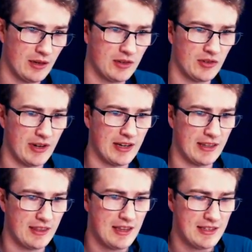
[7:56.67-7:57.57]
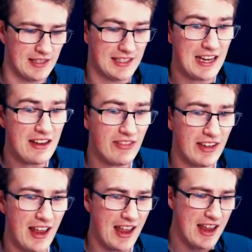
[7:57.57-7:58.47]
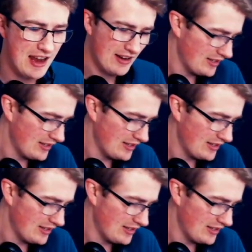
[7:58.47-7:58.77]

gonna try and get this. David, hey, how you